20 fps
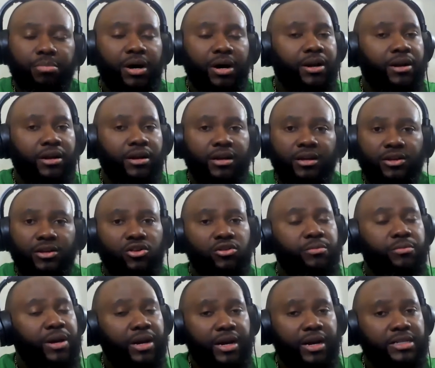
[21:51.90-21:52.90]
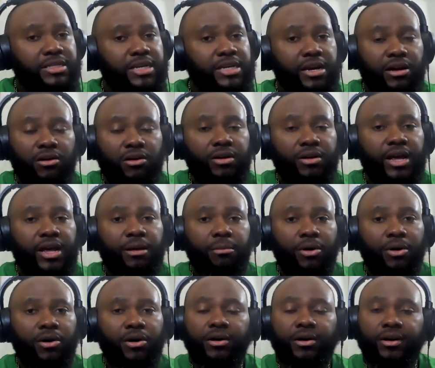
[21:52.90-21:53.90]
but you better not take on that
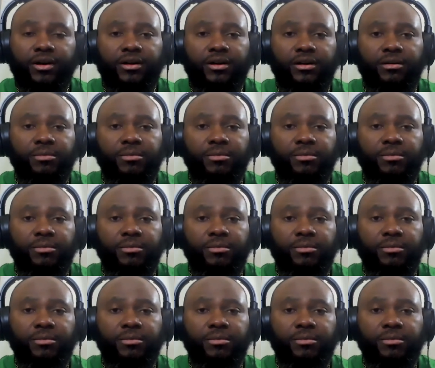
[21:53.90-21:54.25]
mark